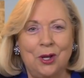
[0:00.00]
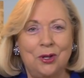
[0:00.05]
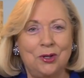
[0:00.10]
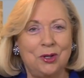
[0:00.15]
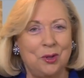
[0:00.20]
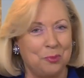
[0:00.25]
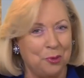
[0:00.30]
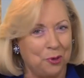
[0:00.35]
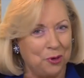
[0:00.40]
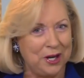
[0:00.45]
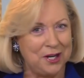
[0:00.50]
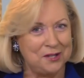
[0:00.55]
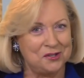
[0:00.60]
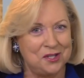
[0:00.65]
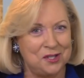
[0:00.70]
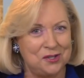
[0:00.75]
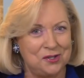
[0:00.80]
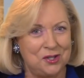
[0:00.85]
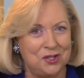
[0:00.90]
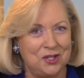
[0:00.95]
The priest
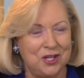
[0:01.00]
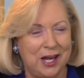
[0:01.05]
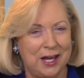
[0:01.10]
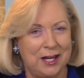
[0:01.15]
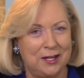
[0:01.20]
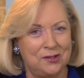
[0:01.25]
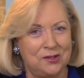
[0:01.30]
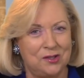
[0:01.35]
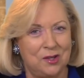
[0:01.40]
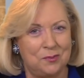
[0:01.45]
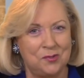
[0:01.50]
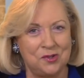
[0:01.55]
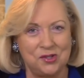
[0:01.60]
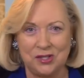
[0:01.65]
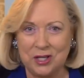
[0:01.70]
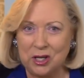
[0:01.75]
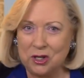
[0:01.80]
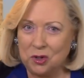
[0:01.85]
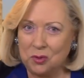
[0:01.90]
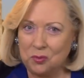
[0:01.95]
is to take some
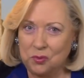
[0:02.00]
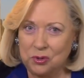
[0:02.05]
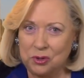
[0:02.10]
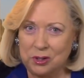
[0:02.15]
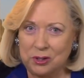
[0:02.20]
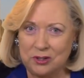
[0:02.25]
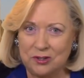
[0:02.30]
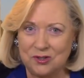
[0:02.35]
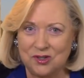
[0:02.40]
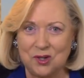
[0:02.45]
cedar wood,